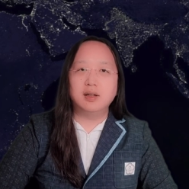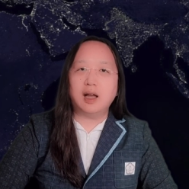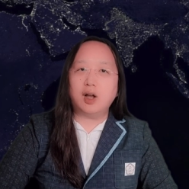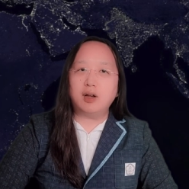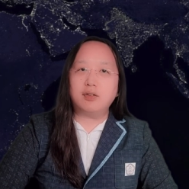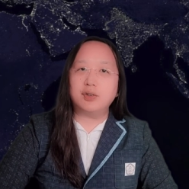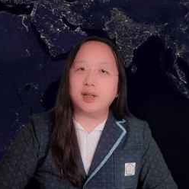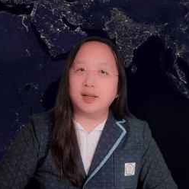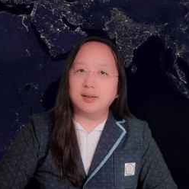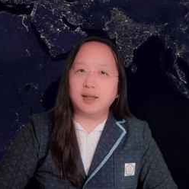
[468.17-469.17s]
However,
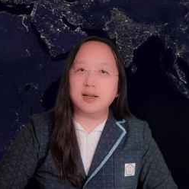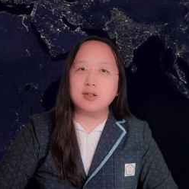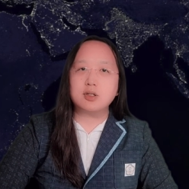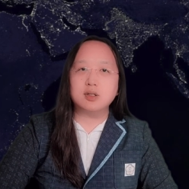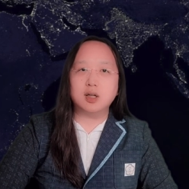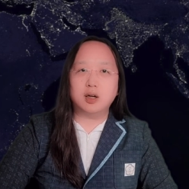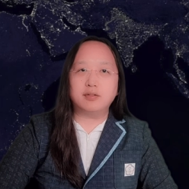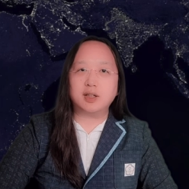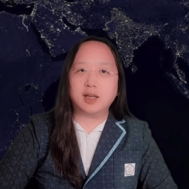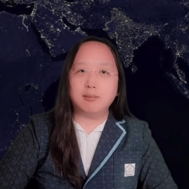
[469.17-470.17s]
the intention
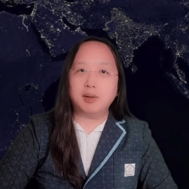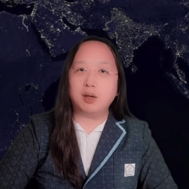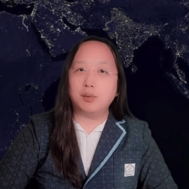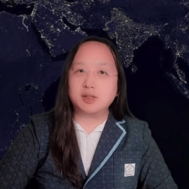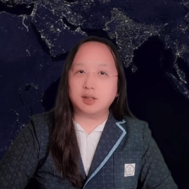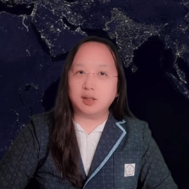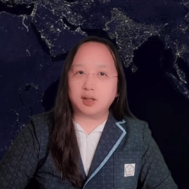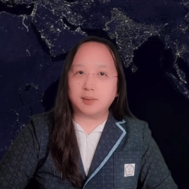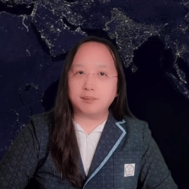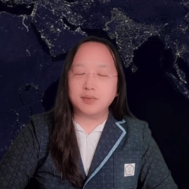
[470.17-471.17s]
of the campaign was
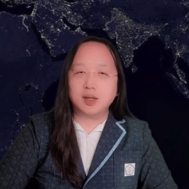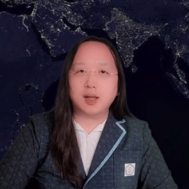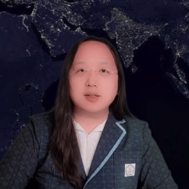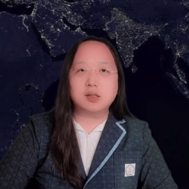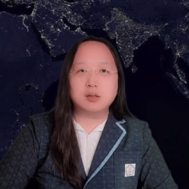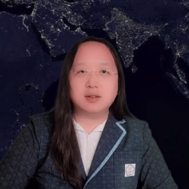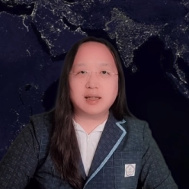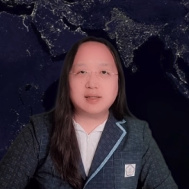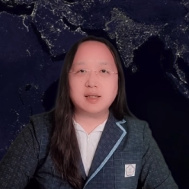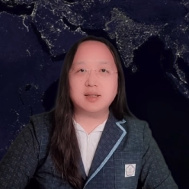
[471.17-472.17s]
clear is to
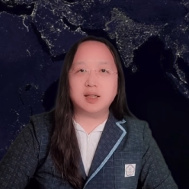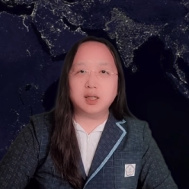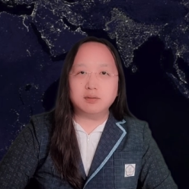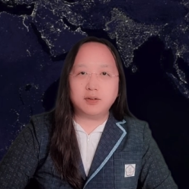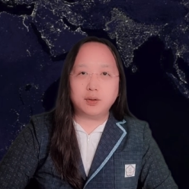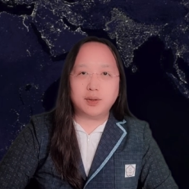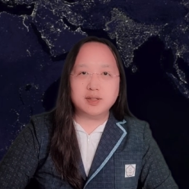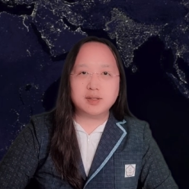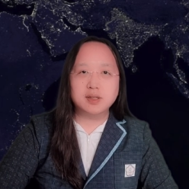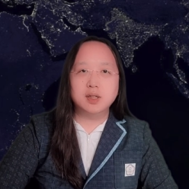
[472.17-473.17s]
lessen the
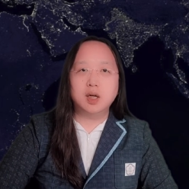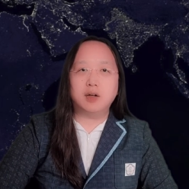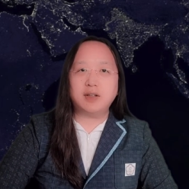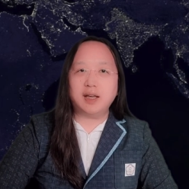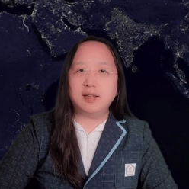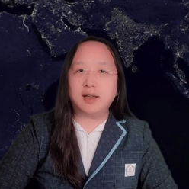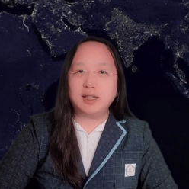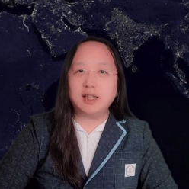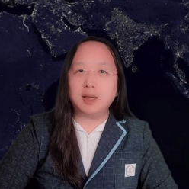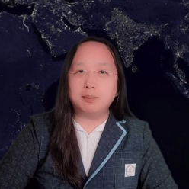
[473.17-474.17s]
influence of the anti
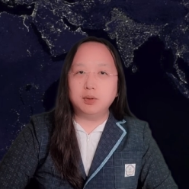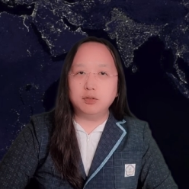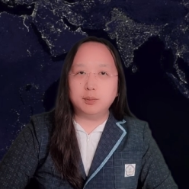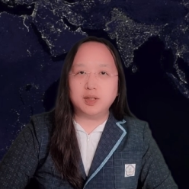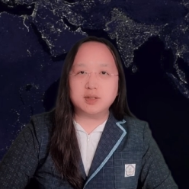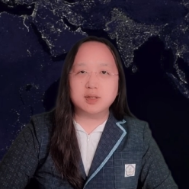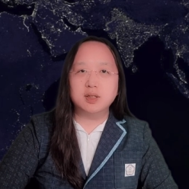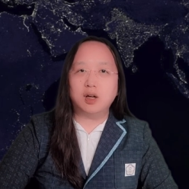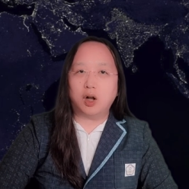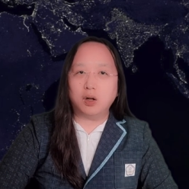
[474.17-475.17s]
ELAB movement
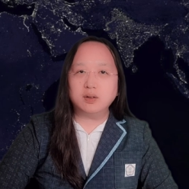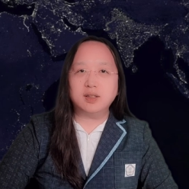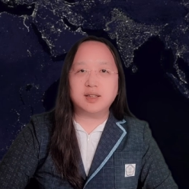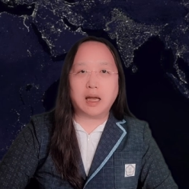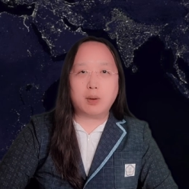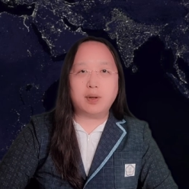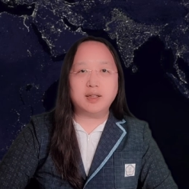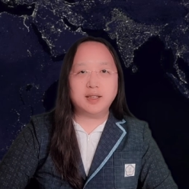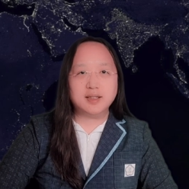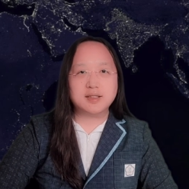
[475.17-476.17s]
on the
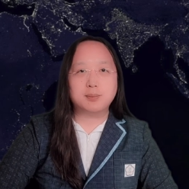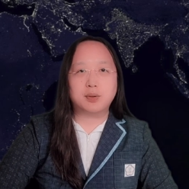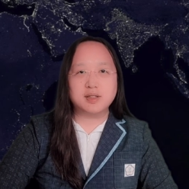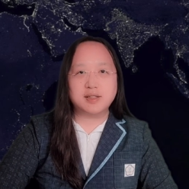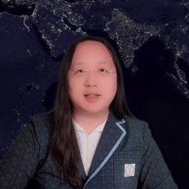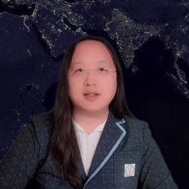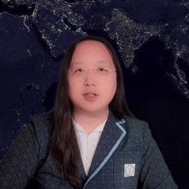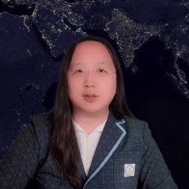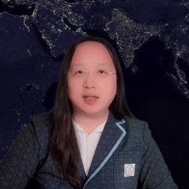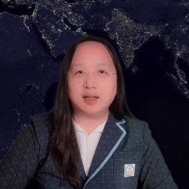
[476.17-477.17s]
Taiwanese
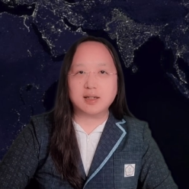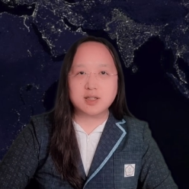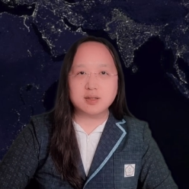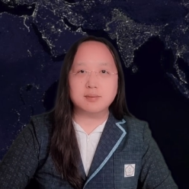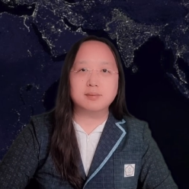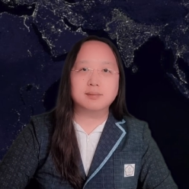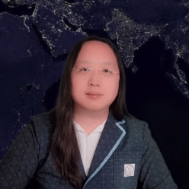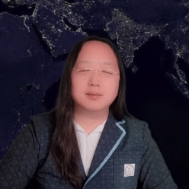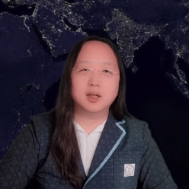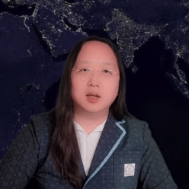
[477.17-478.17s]
presidential election.
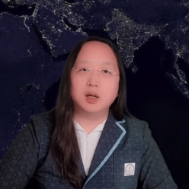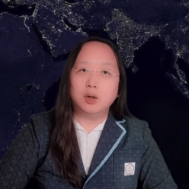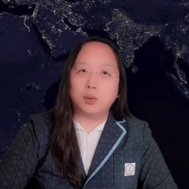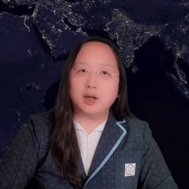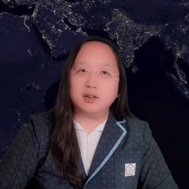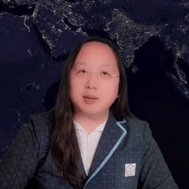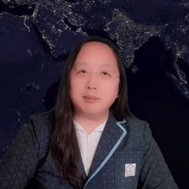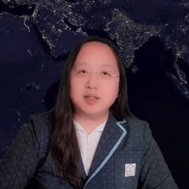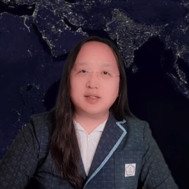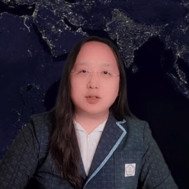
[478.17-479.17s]
Well, the
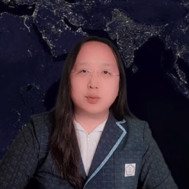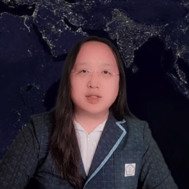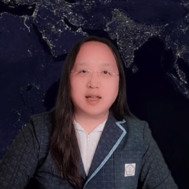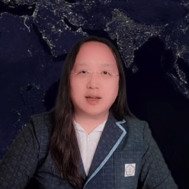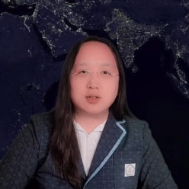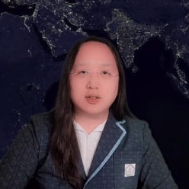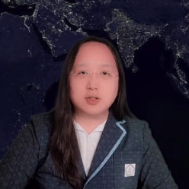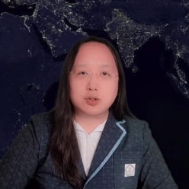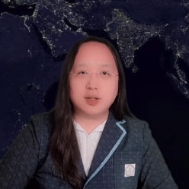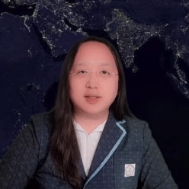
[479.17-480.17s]
message was actually
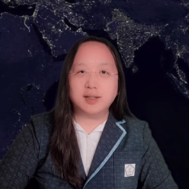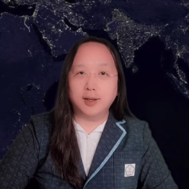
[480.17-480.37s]
trending